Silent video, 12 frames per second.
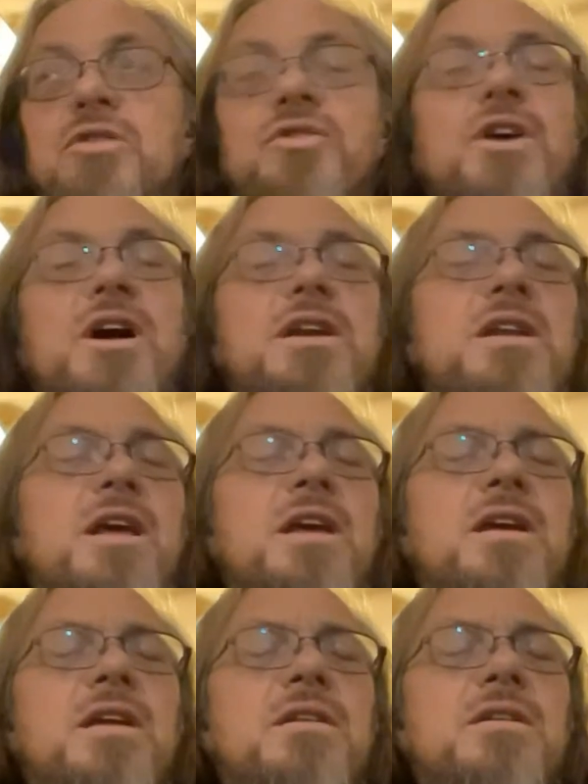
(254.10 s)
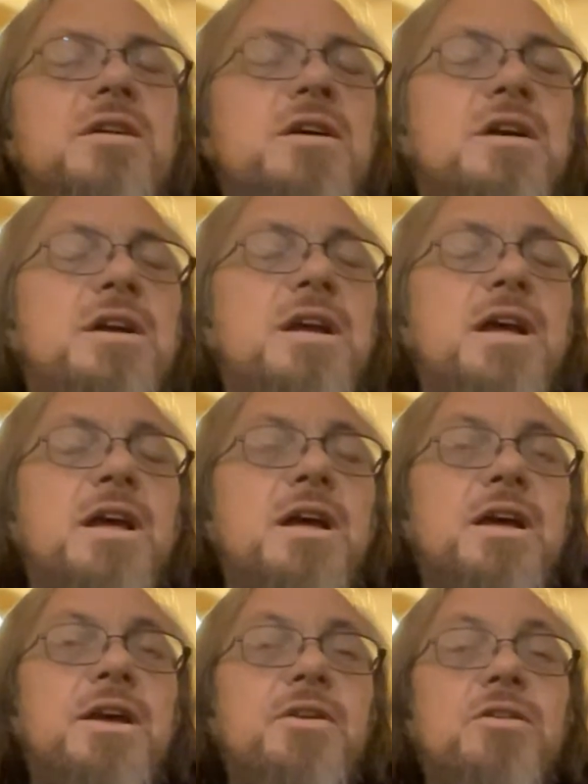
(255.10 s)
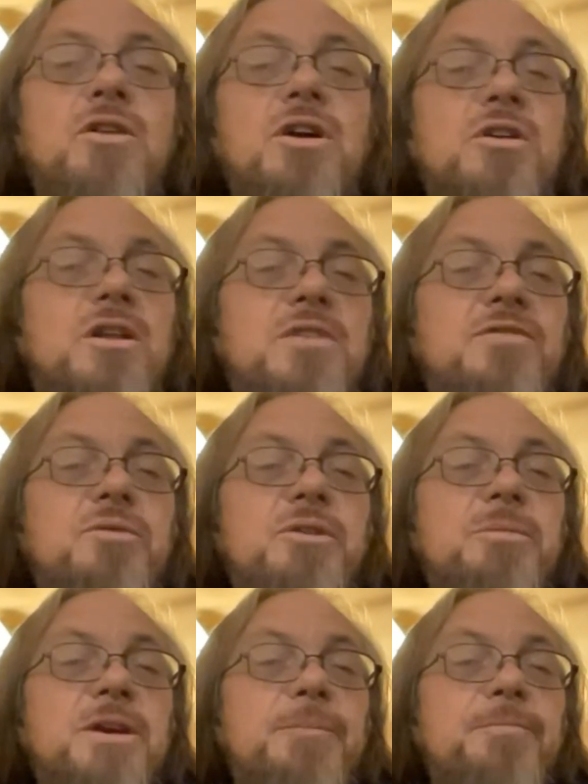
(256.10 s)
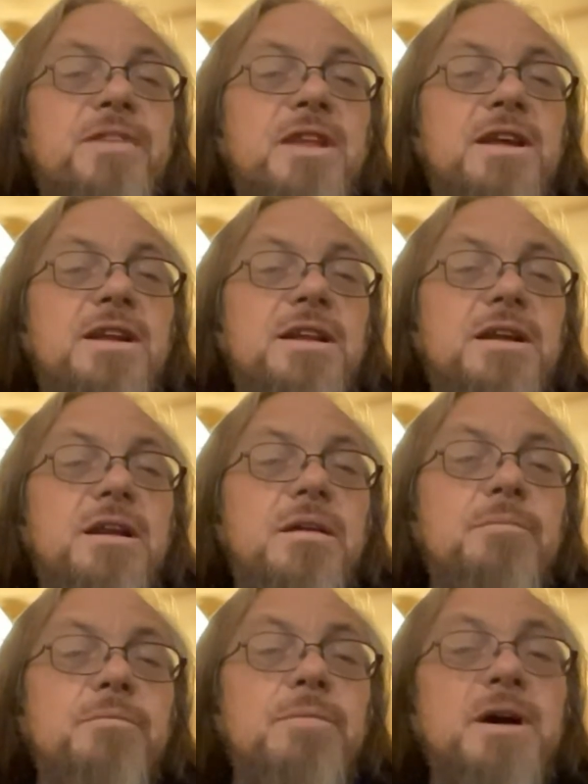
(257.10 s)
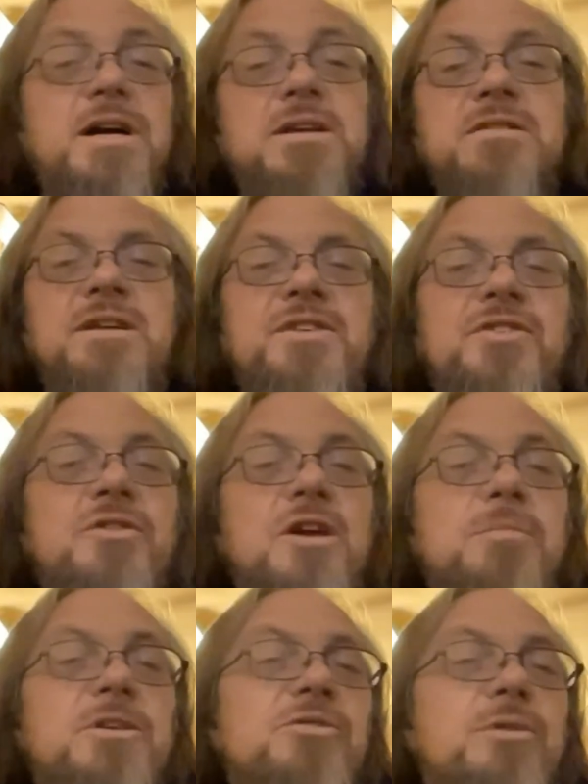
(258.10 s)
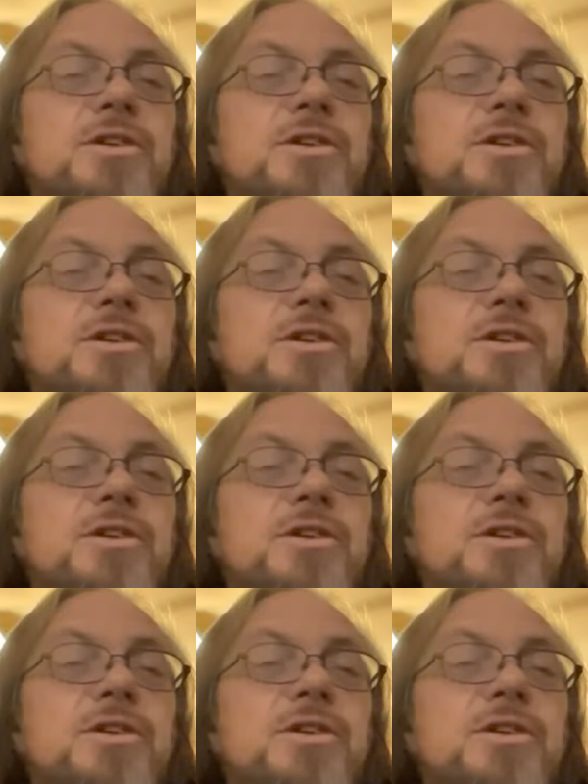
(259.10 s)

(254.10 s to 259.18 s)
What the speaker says: goes on, and he no longer lives with me. But he's going to be